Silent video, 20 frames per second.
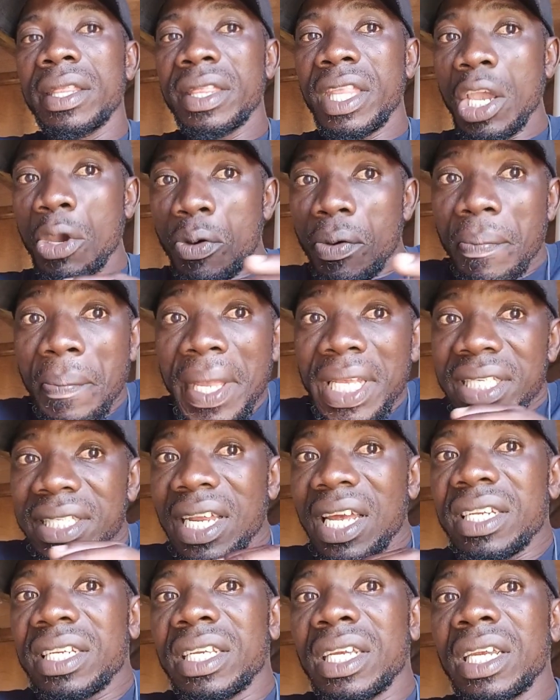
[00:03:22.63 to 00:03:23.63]
they would be
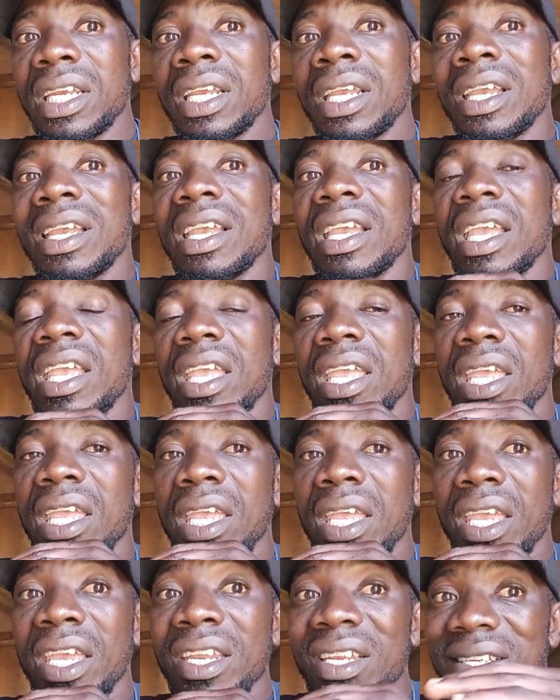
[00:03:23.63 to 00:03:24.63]
starting
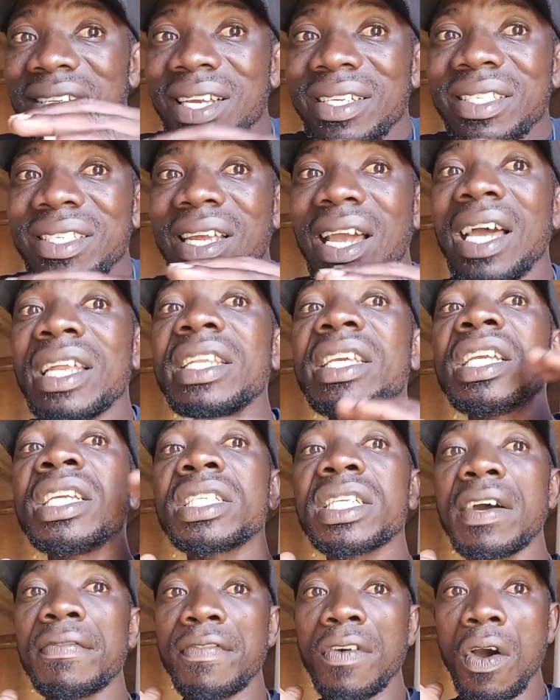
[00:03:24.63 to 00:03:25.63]
in just an
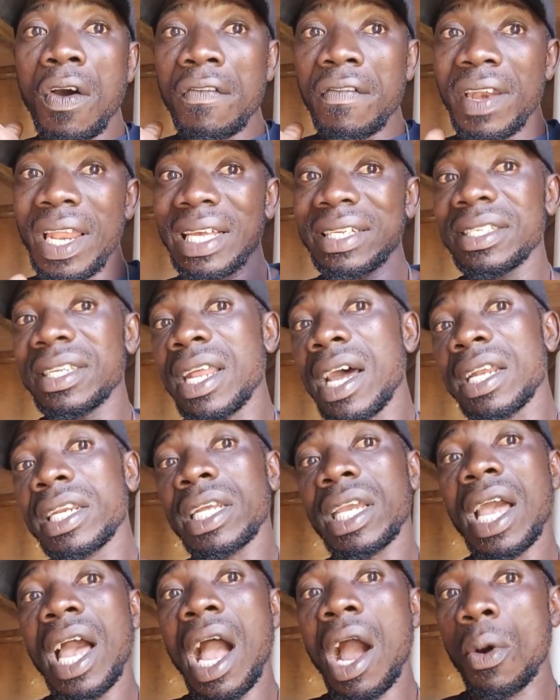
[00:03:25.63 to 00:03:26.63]
interval of less
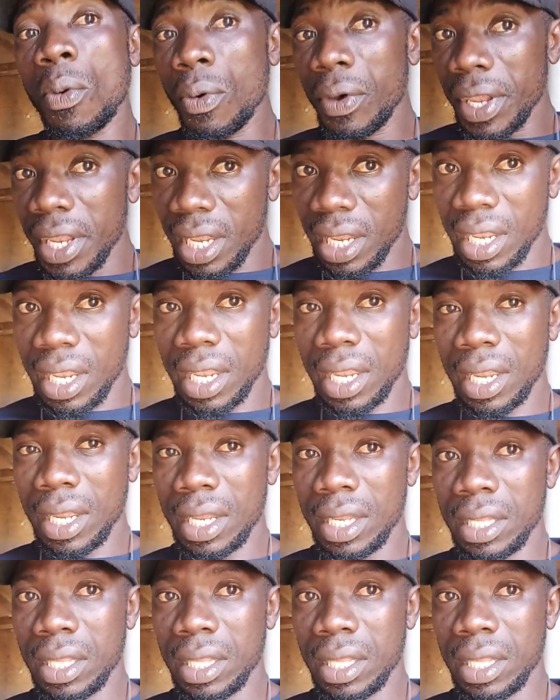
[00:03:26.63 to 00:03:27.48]
than a week.